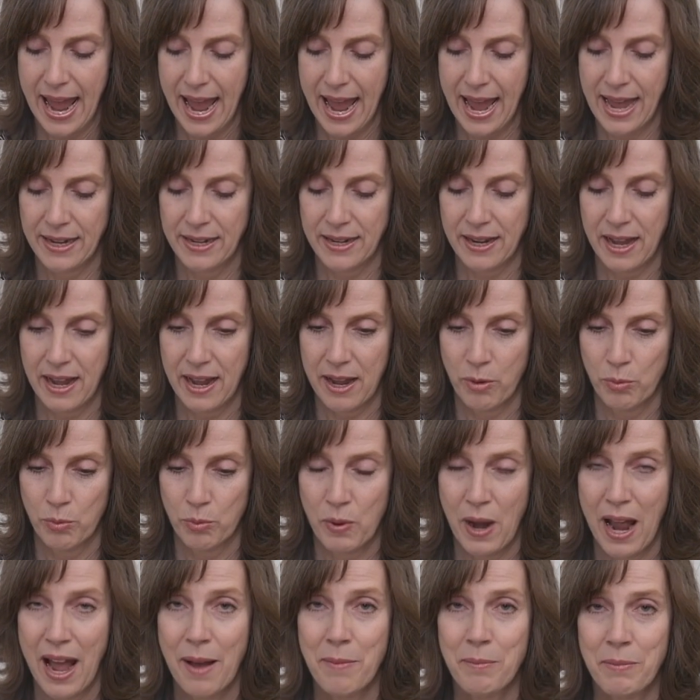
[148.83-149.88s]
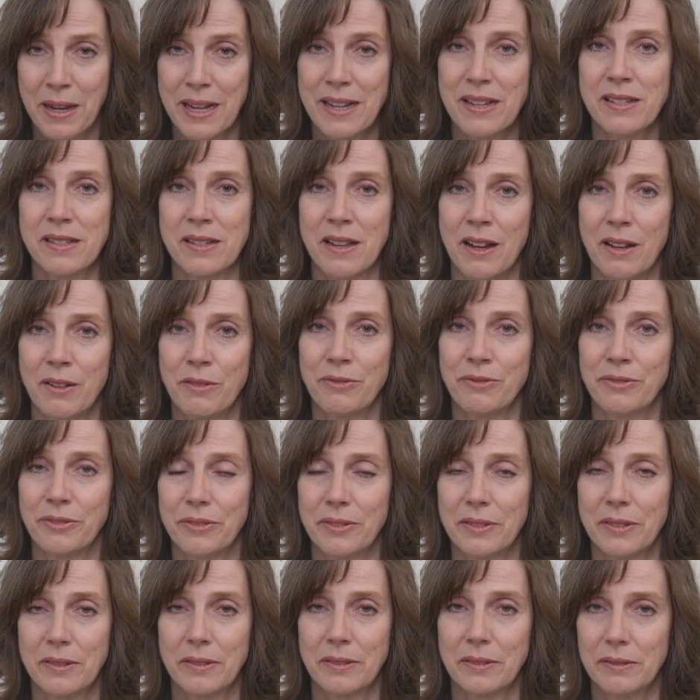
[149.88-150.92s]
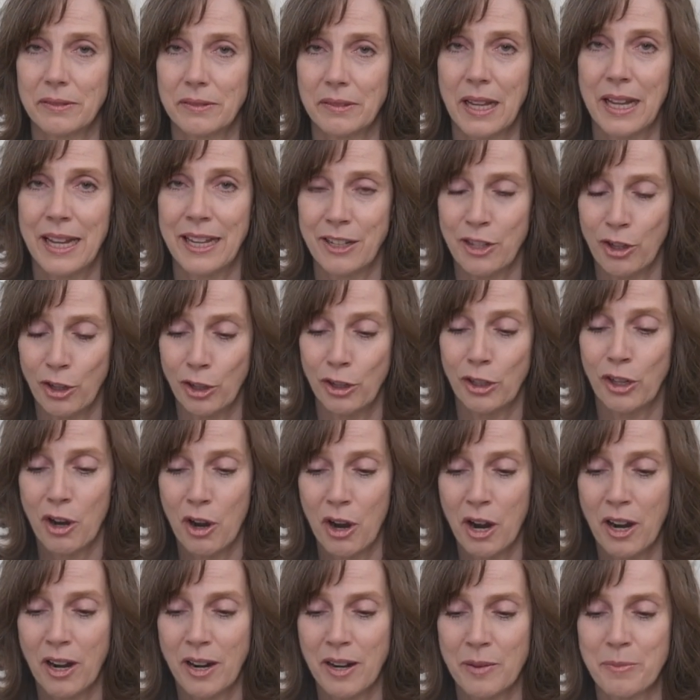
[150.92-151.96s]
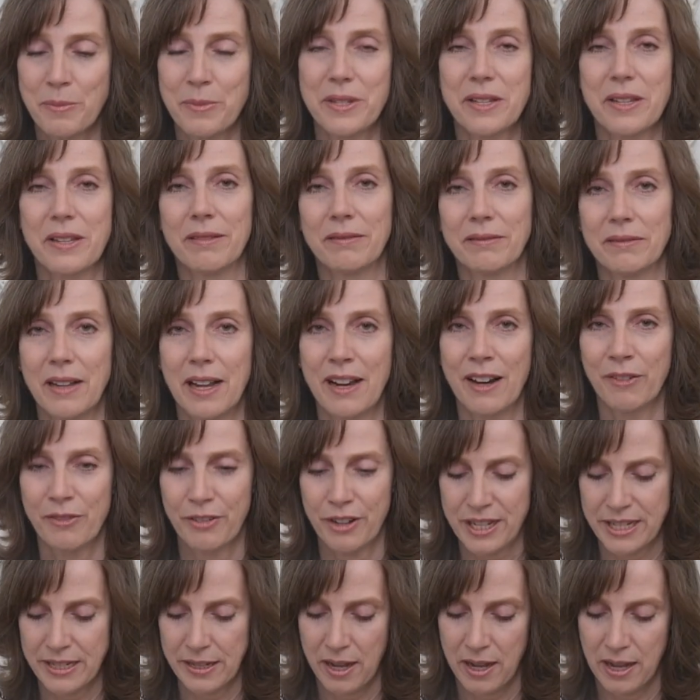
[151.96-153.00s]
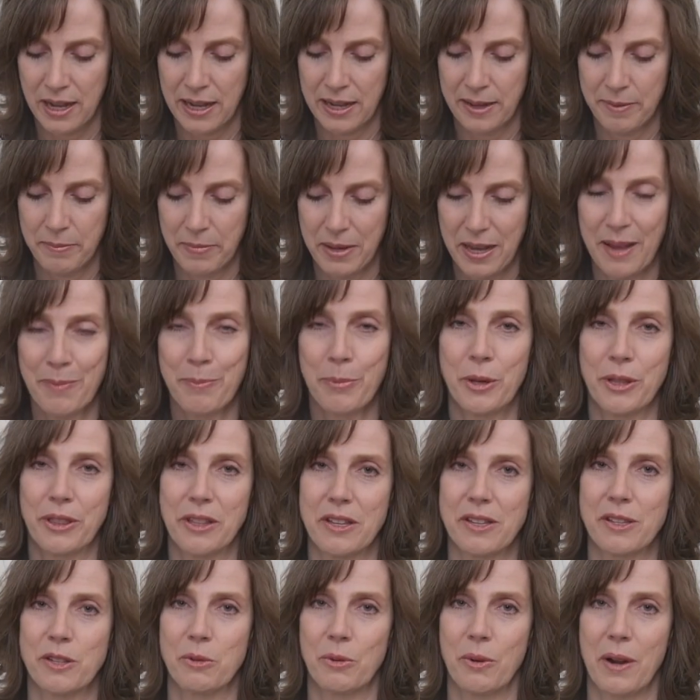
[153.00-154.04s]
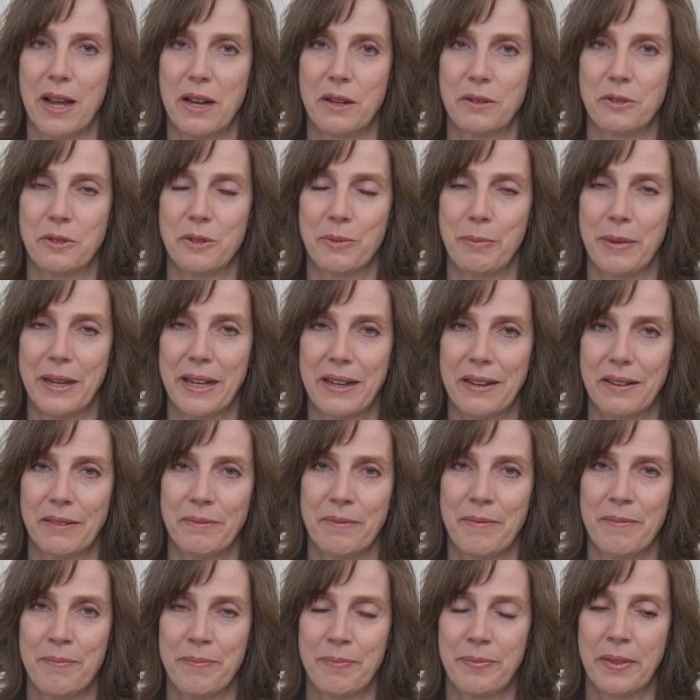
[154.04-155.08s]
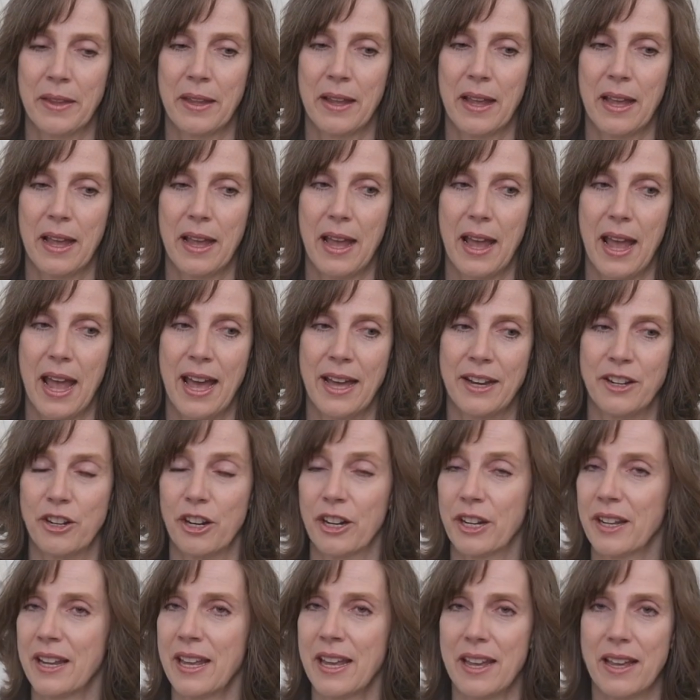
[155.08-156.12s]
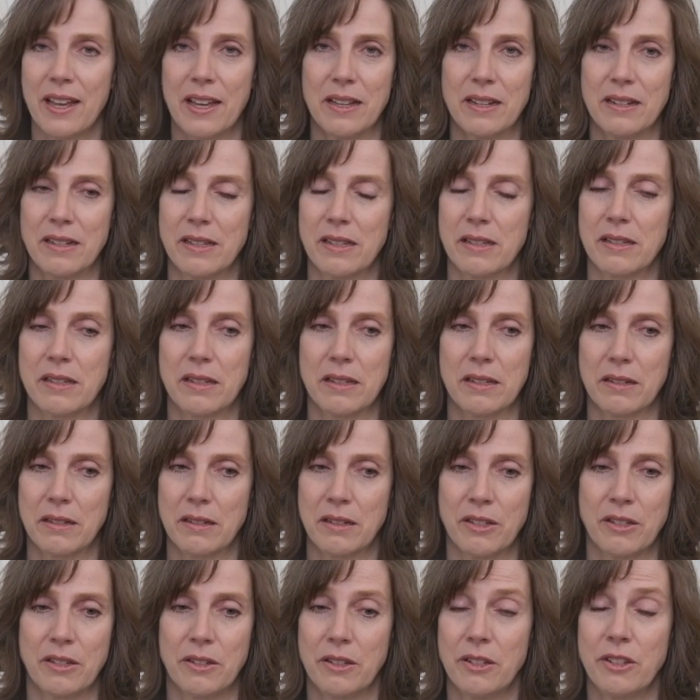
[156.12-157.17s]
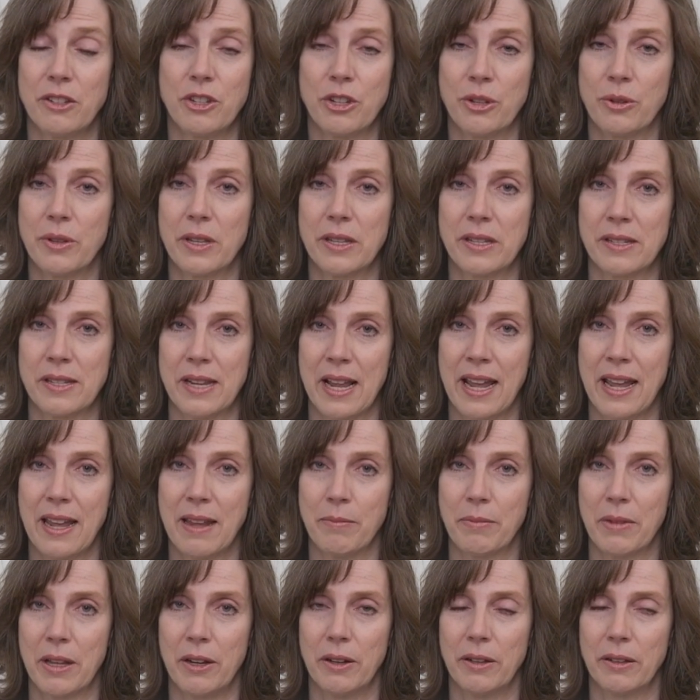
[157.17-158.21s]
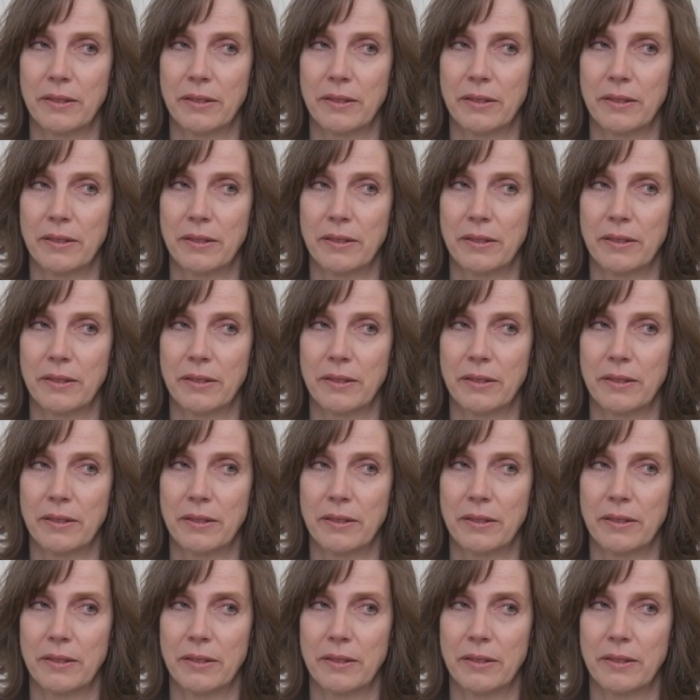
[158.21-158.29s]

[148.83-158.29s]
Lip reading: I wrap myself in her arms every time I put this around me. And our kids do the same.